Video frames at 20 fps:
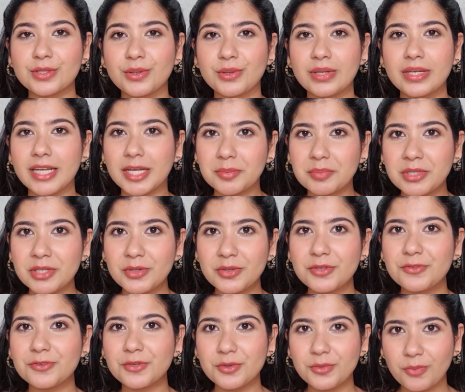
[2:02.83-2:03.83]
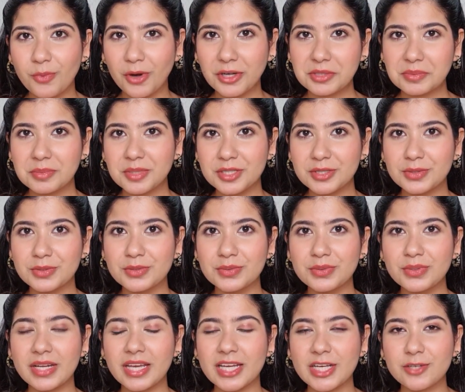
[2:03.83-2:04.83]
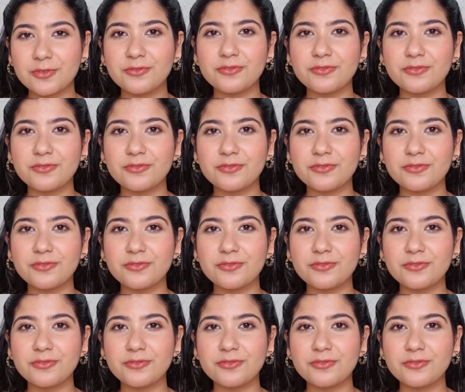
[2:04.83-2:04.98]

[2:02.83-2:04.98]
So let me know if you want me to do like